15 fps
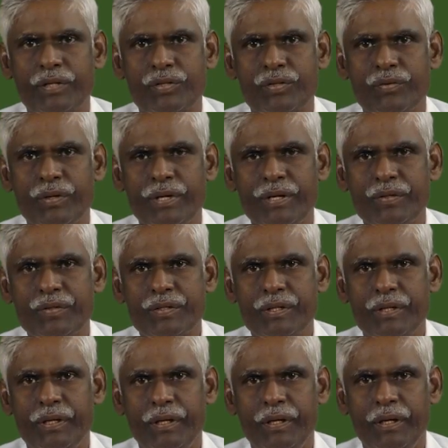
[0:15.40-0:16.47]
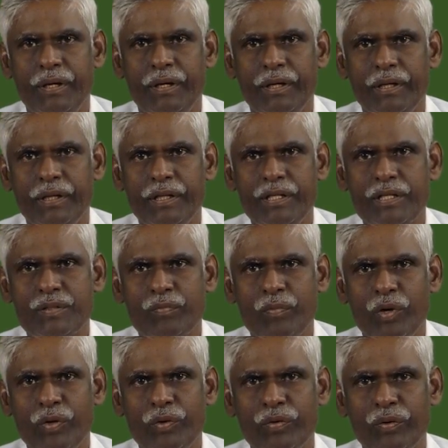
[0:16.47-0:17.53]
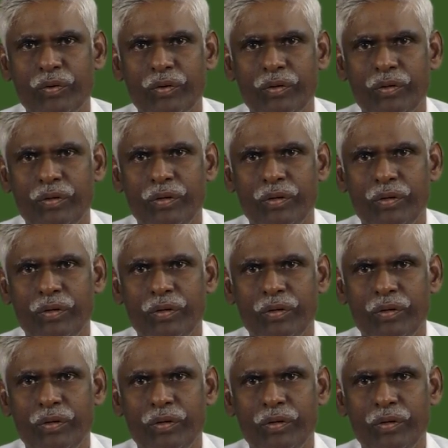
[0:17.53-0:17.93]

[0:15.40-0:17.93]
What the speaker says: students, in this module,